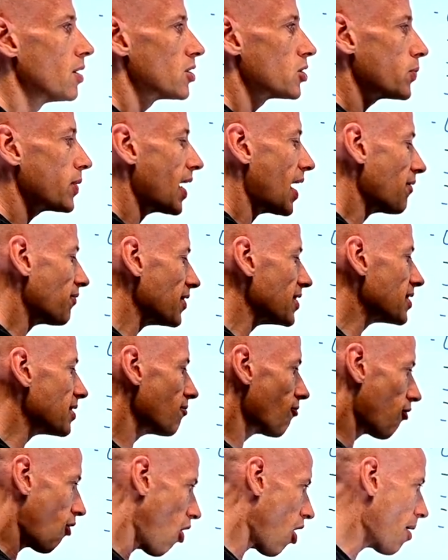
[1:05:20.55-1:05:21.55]
So we have these
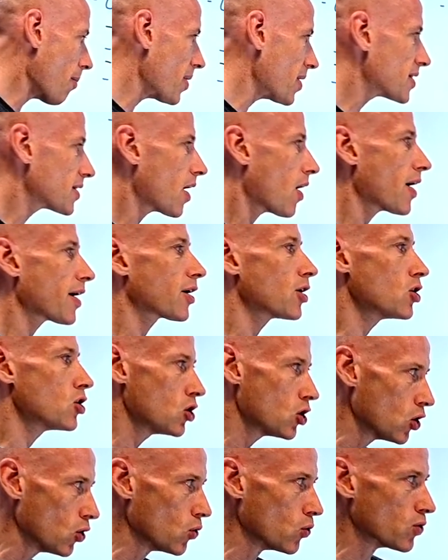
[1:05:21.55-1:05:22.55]
environments that I
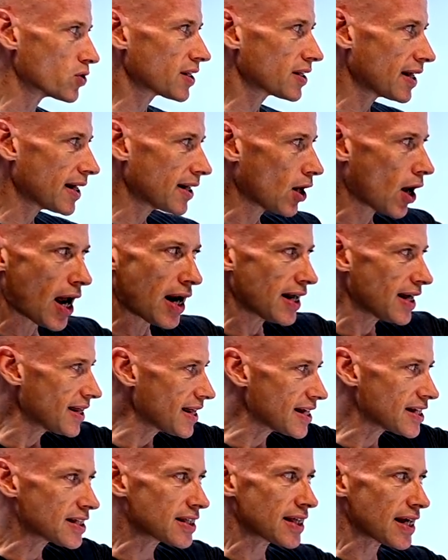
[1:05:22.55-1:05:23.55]
can use. And then any of
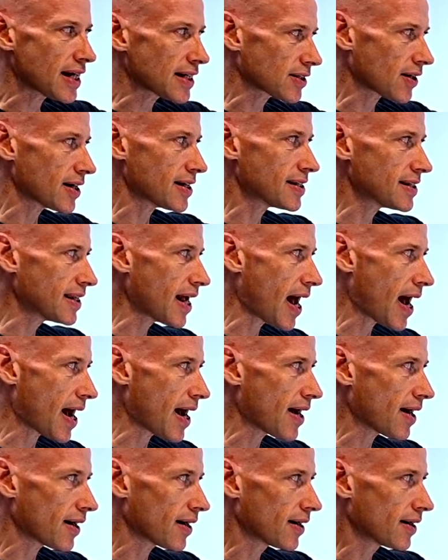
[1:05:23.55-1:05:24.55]
these things I
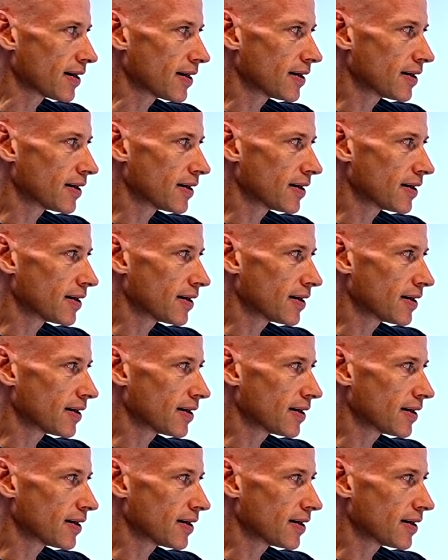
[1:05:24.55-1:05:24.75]
set,